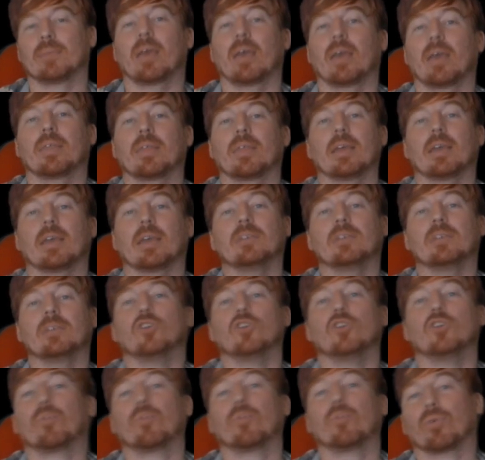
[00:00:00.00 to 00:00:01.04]
there is no
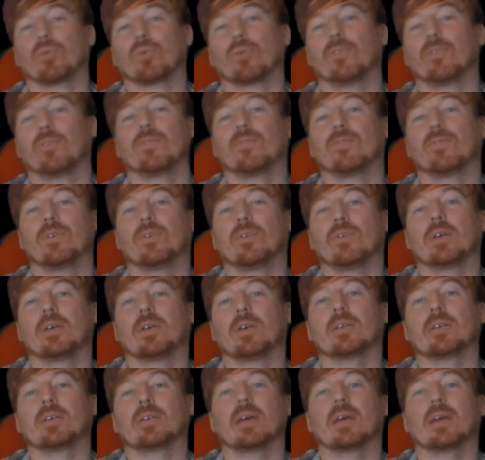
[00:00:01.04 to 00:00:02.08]
proof
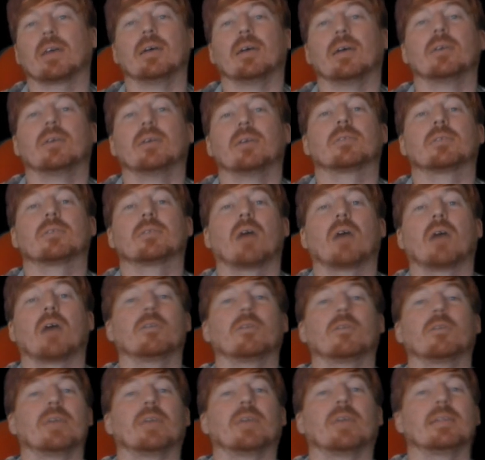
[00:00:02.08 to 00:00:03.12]
that Sari
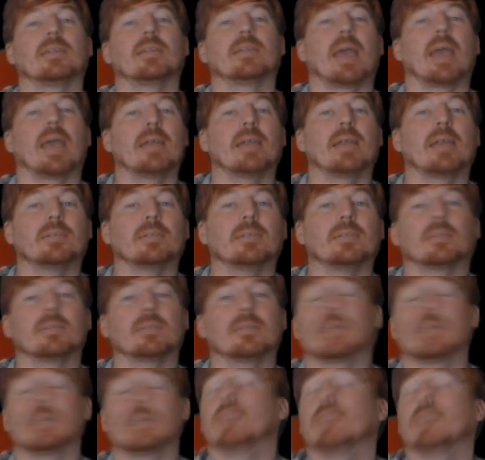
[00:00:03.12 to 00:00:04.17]
Van Anders
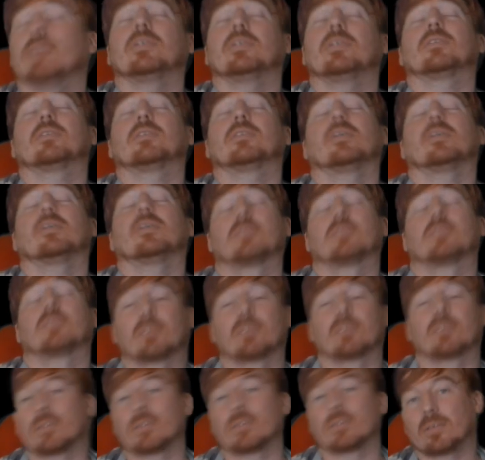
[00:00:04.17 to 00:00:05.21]
even
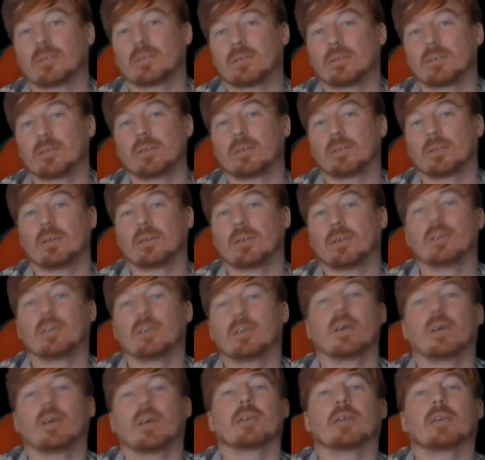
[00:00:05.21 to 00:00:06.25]
exists,
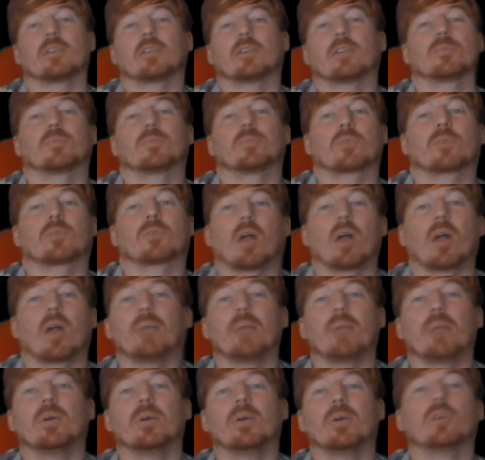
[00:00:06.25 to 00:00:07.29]
as I subscribe
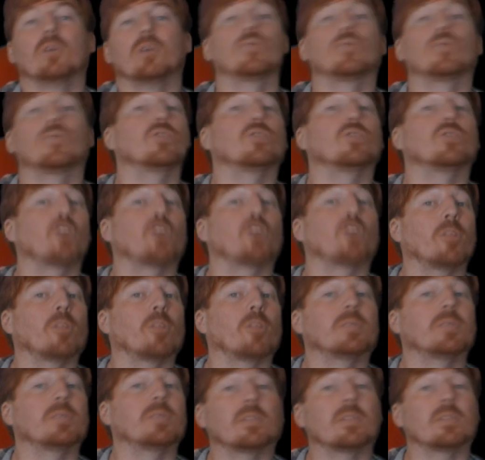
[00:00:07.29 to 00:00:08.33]
to a
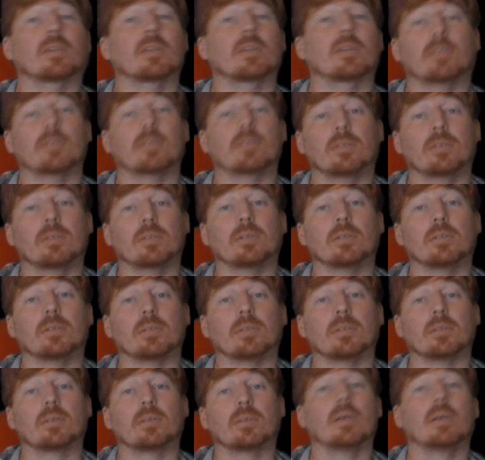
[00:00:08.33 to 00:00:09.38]
solipsistic
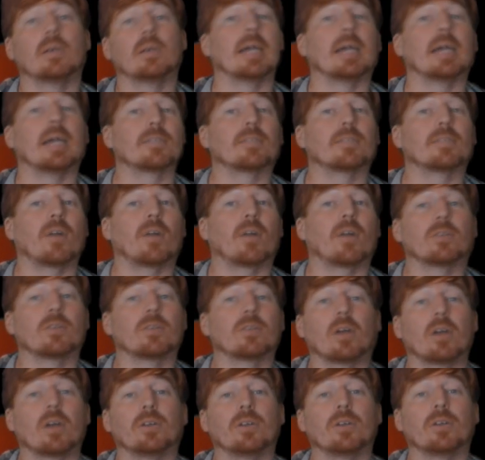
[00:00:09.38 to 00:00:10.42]
existence, and as far as
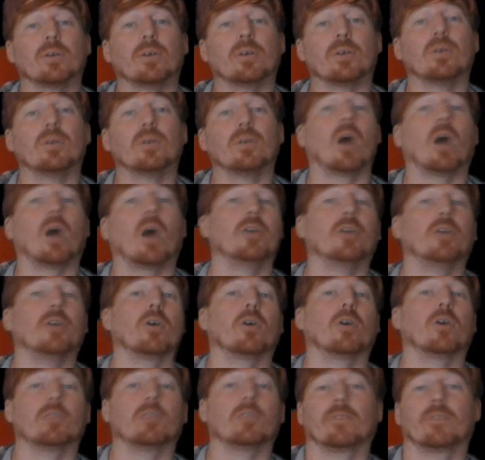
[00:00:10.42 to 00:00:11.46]
I know, I not
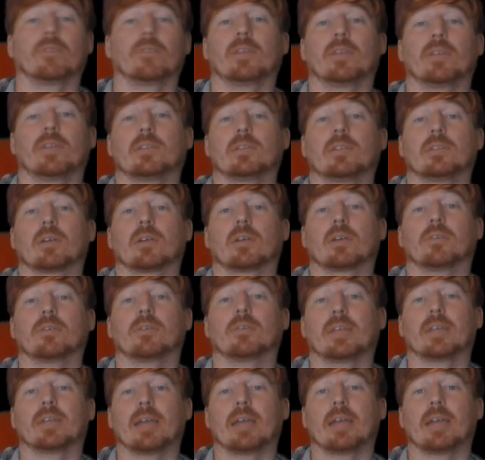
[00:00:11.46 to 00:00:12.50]
only invented Sari
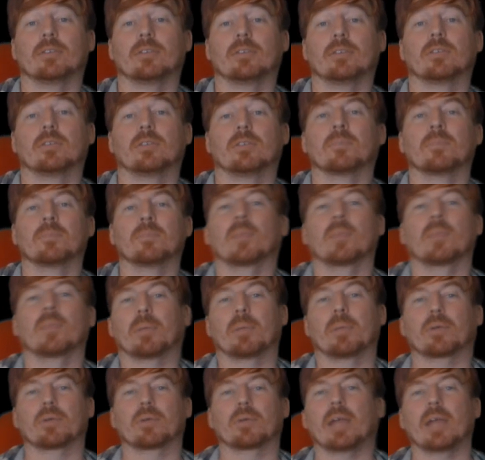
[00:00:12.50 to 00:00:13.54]
Van Anders, but
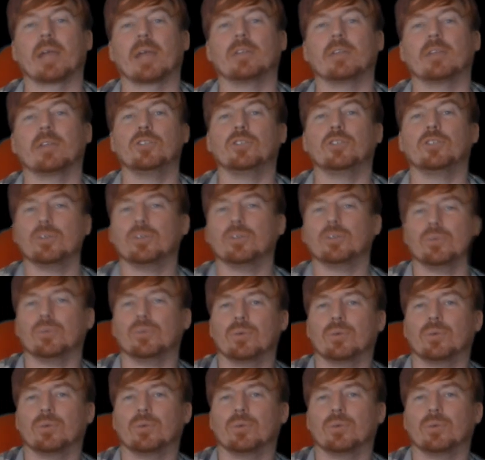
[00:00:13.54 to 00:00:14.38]
created you,